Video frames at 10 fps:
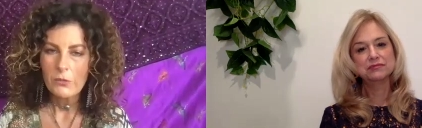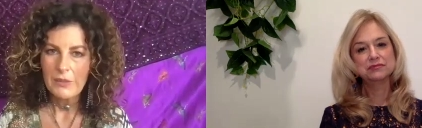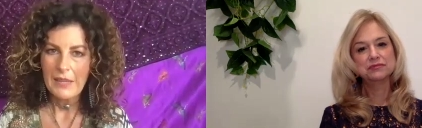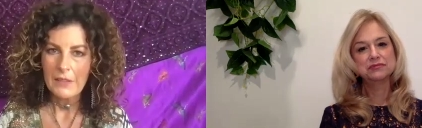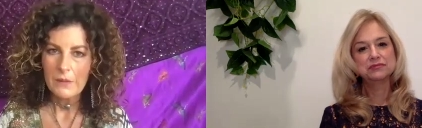
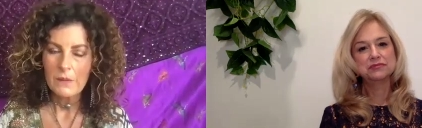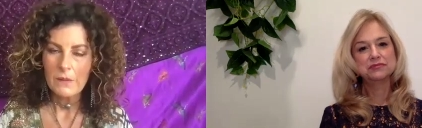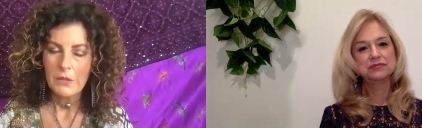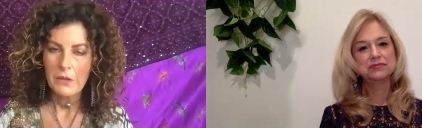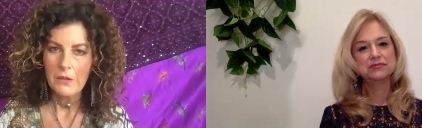Speaker 1: with us,
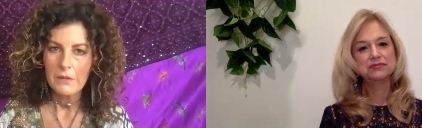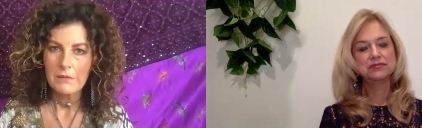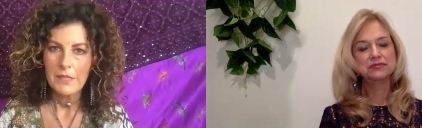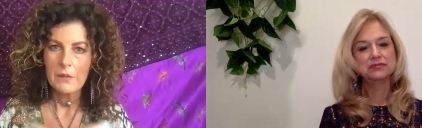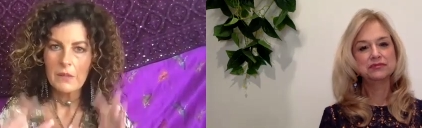you know.
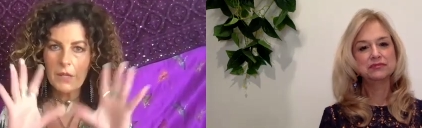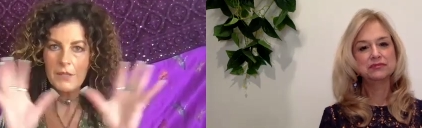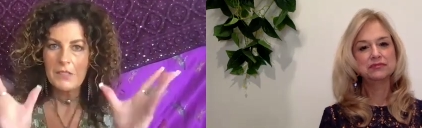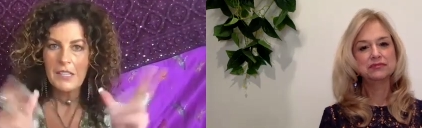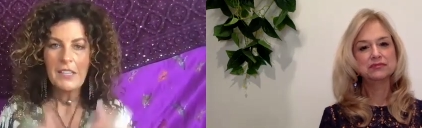And so I,
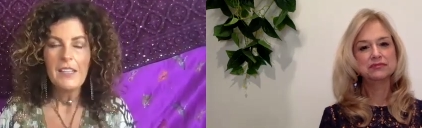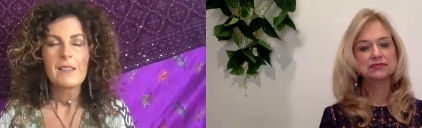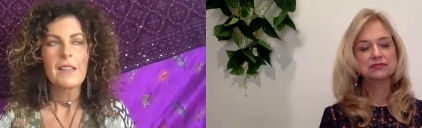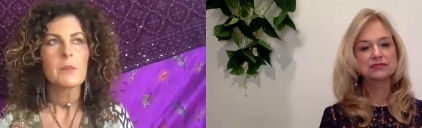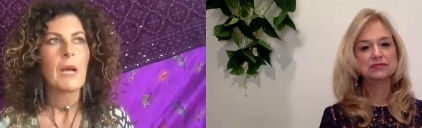
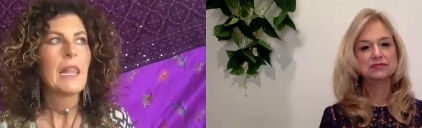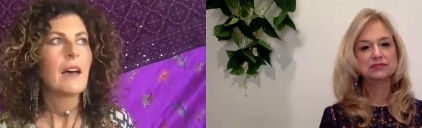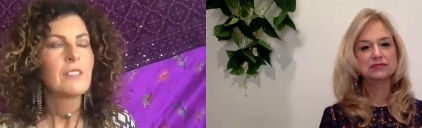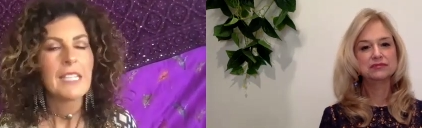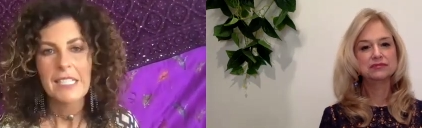it's like my
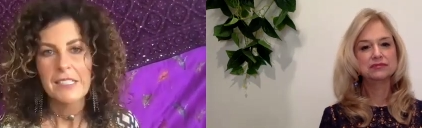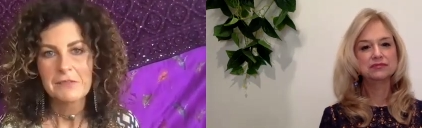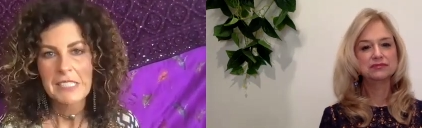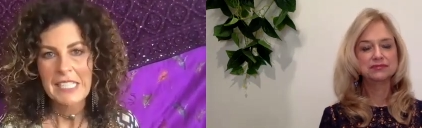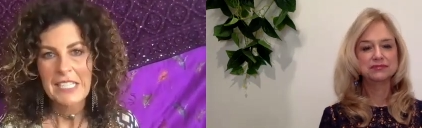love letter
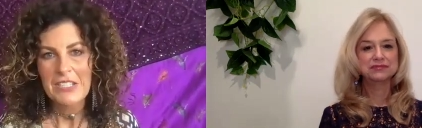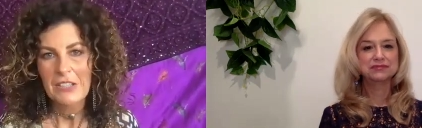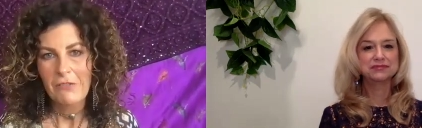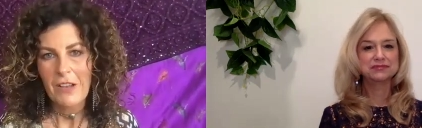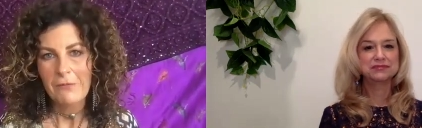really to
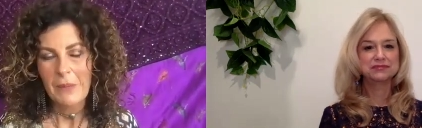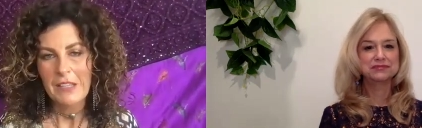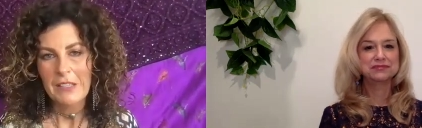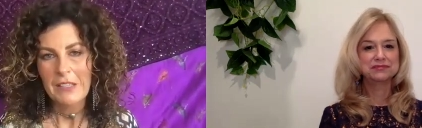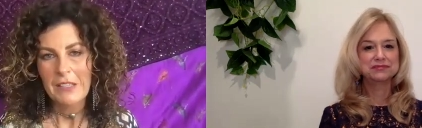the five
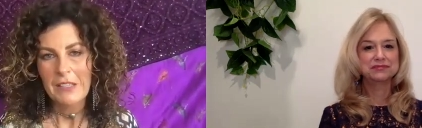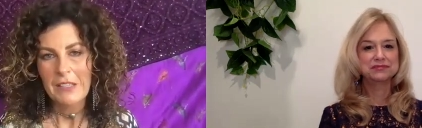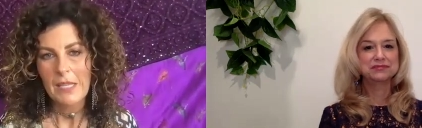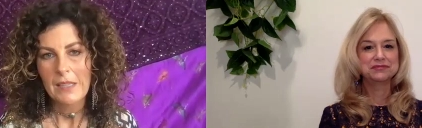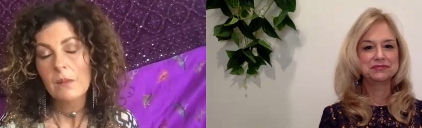mothers,
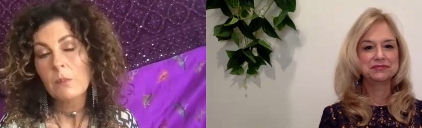and there's